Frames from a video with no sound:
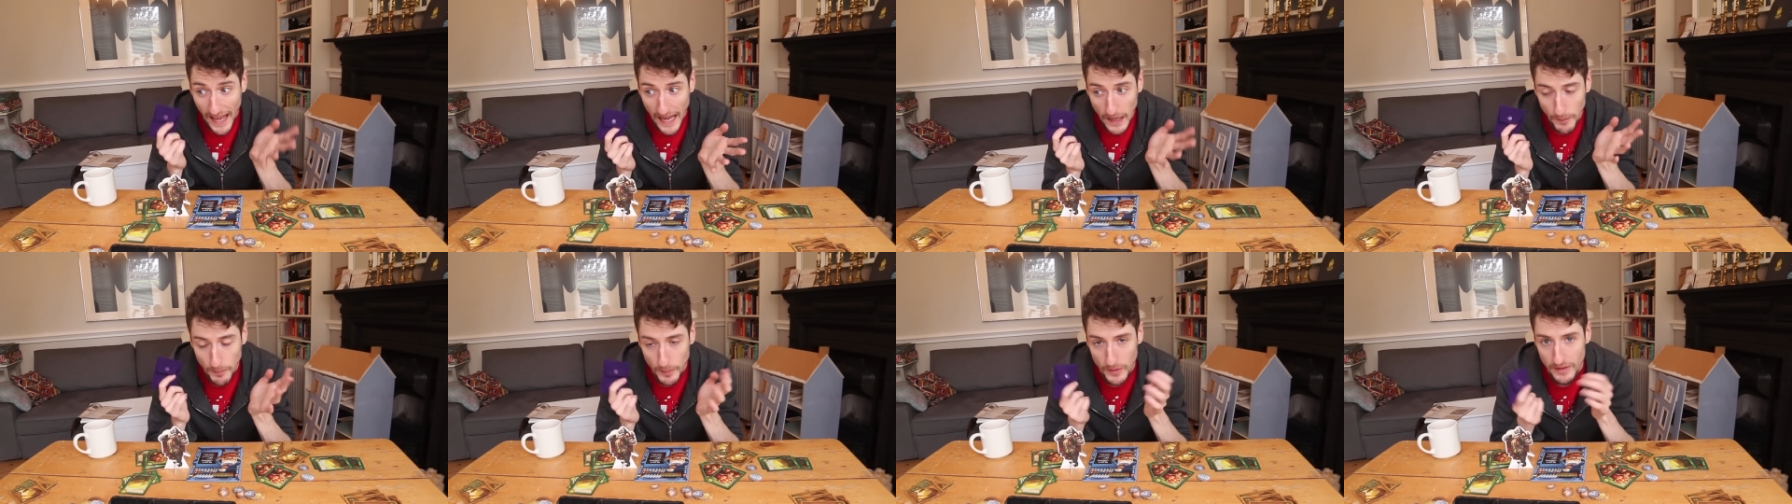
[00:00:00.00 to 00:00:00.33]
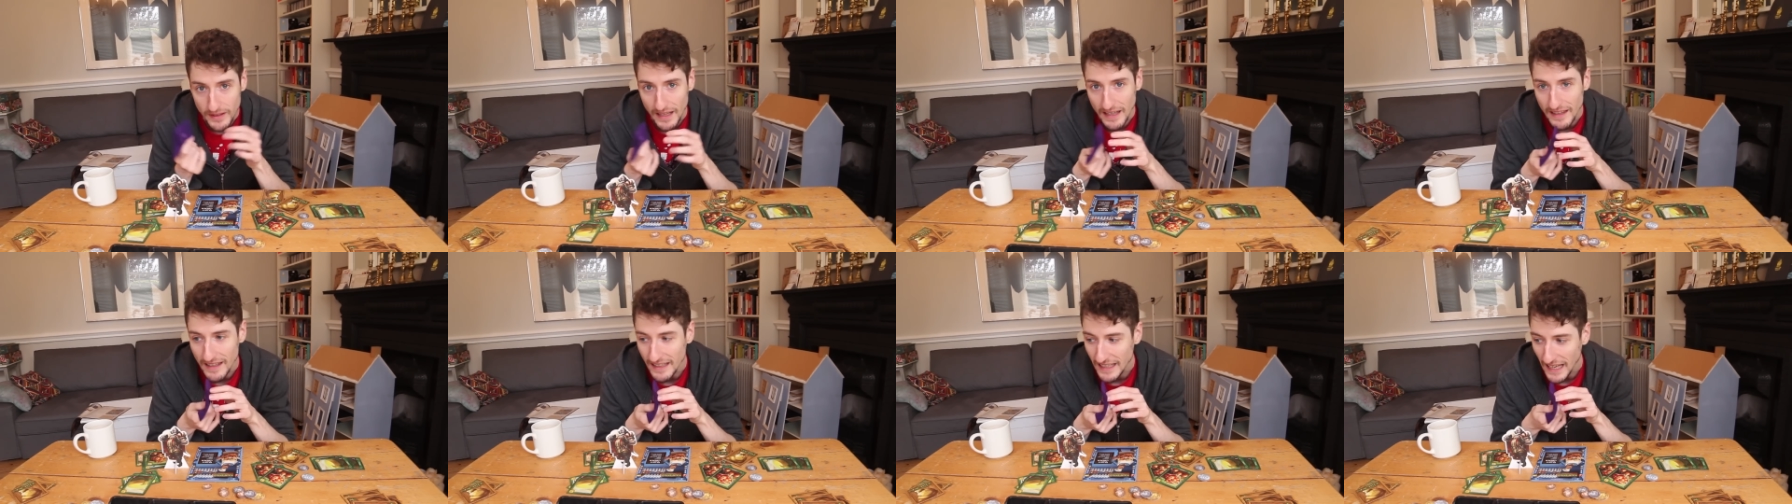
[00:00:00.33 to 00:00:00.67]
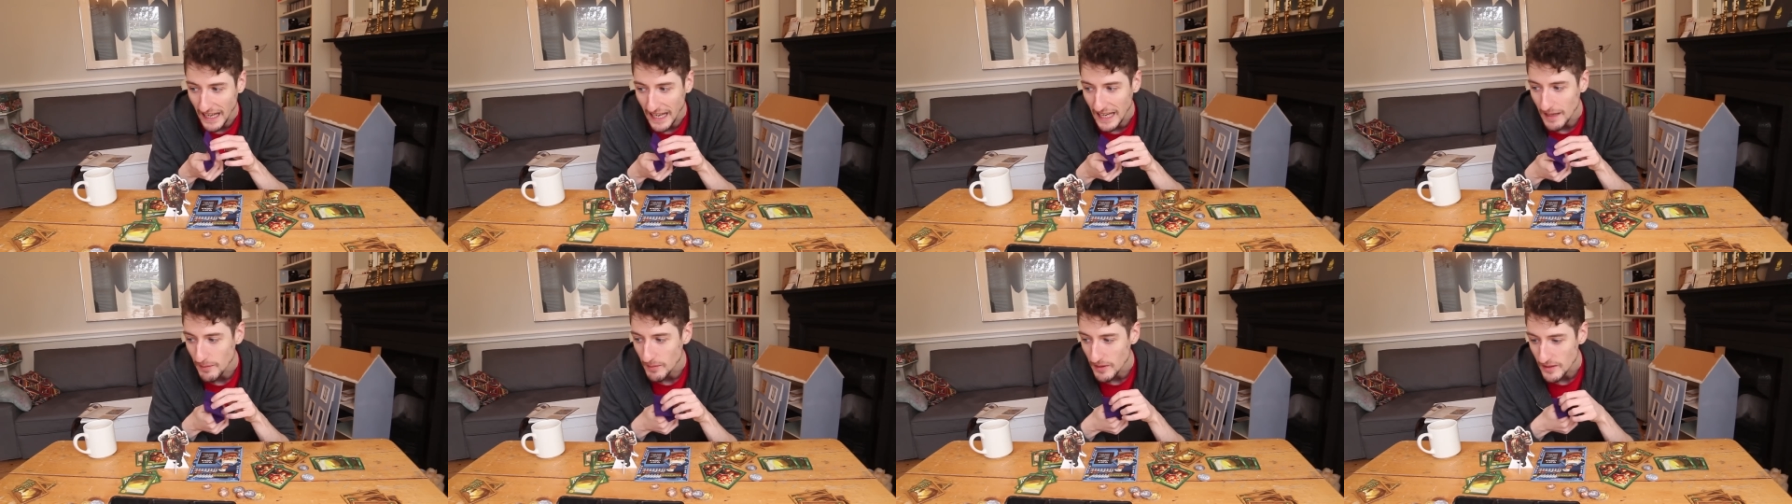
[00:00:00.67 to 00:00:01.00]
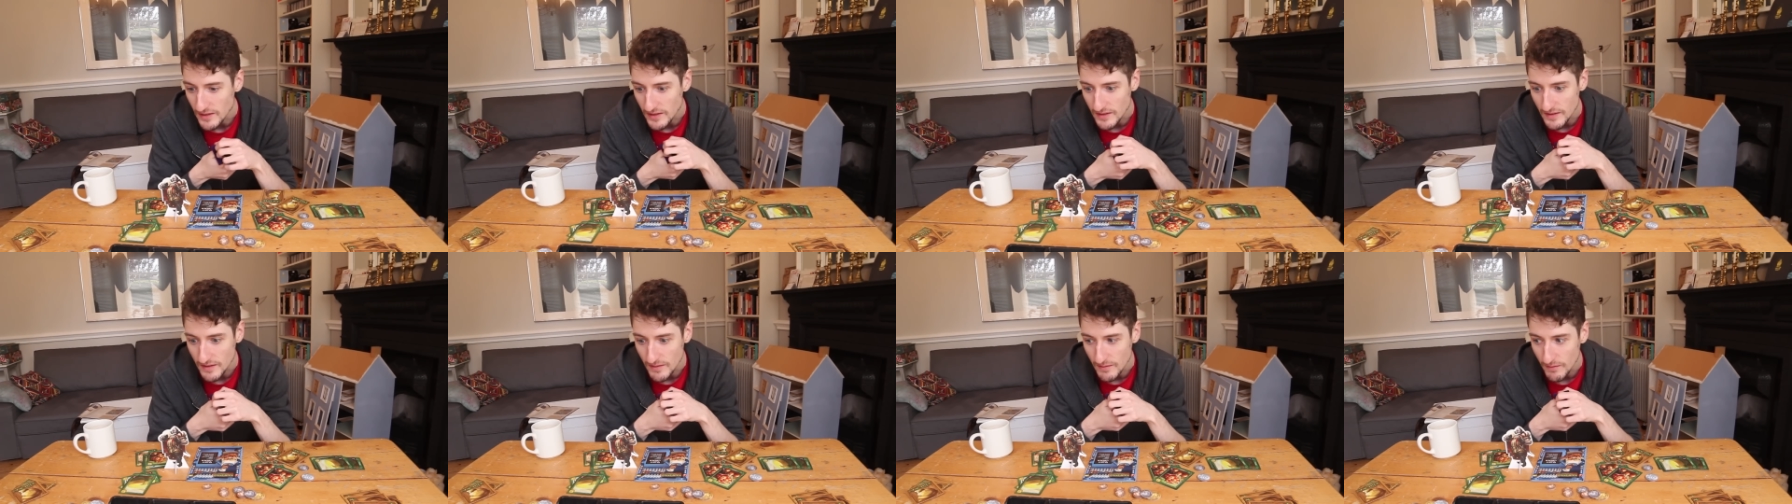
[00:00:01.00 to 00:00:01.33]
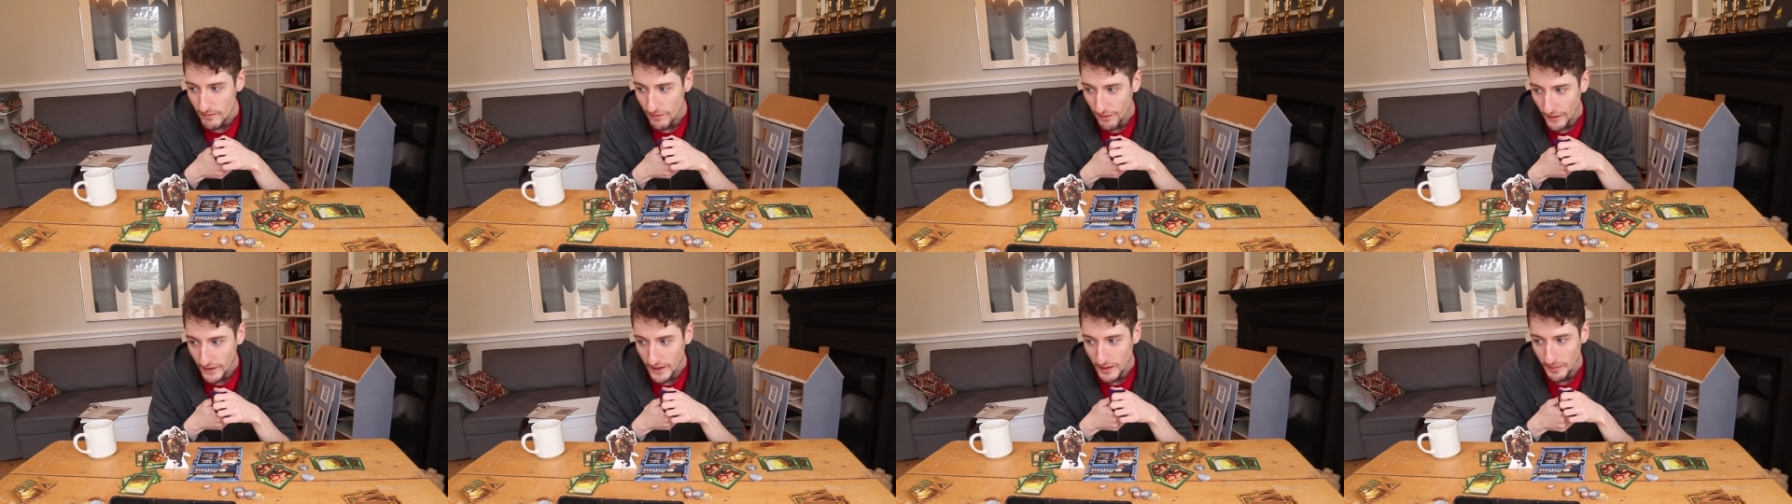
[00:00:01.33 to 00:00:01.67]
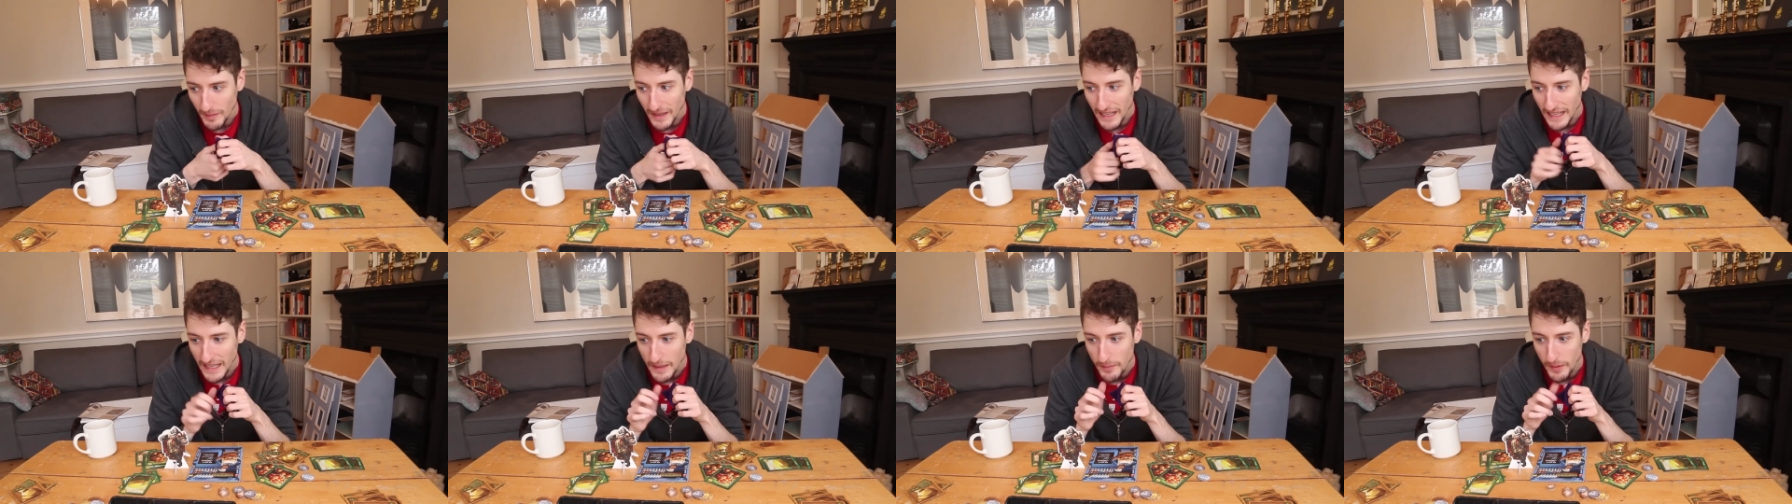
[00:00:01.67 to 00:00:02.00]
happened, then the game has
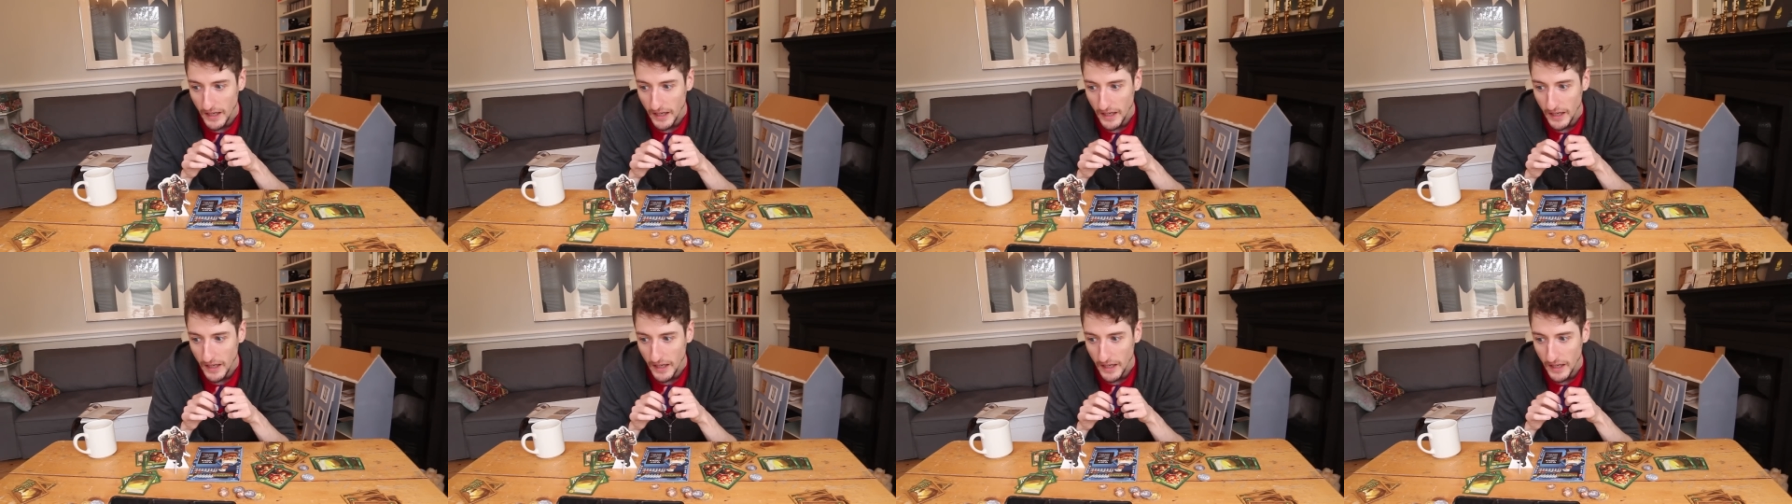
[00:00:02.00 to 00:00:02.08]
fundamentally